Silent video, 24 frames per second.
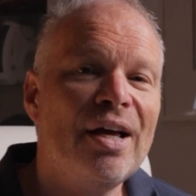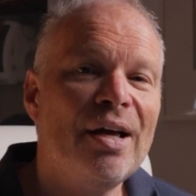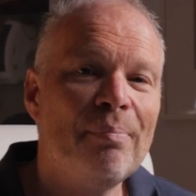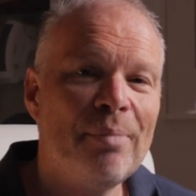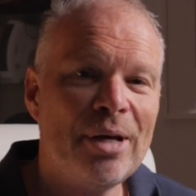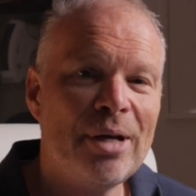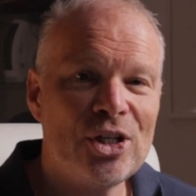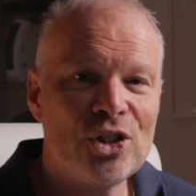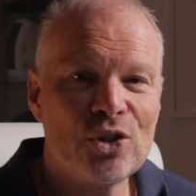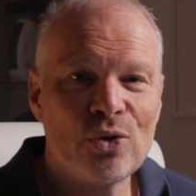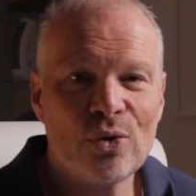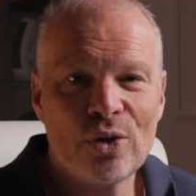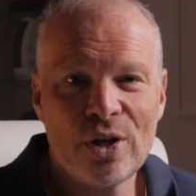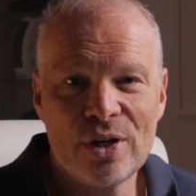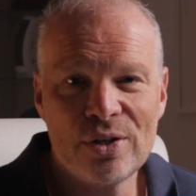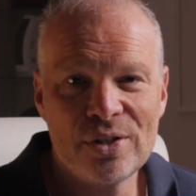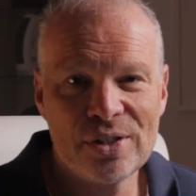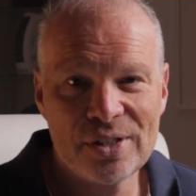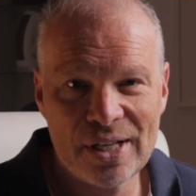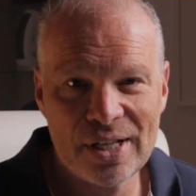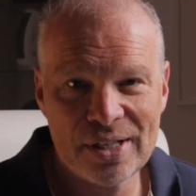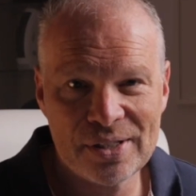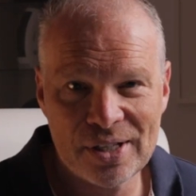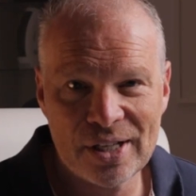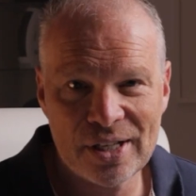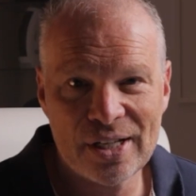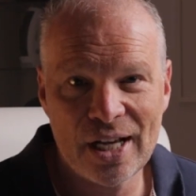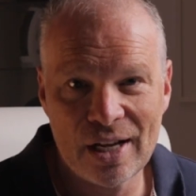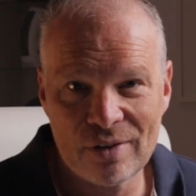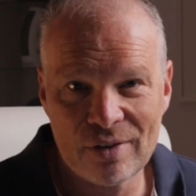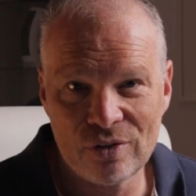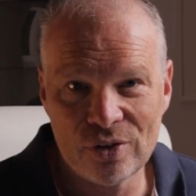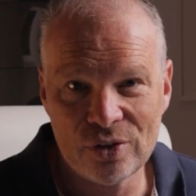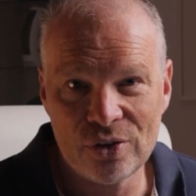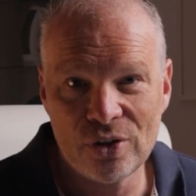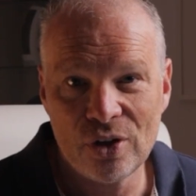Make sure those things are
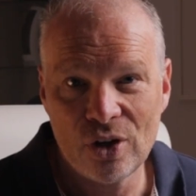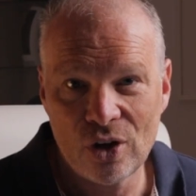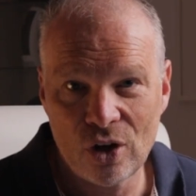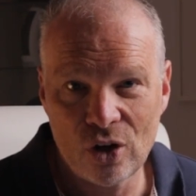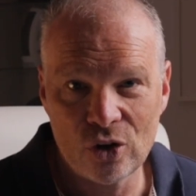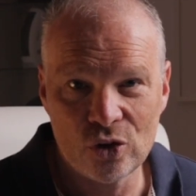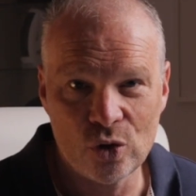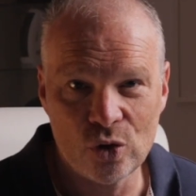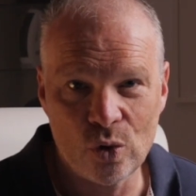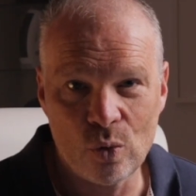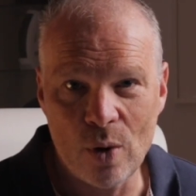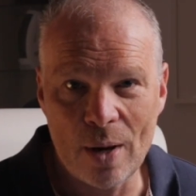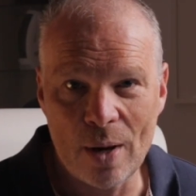covered on your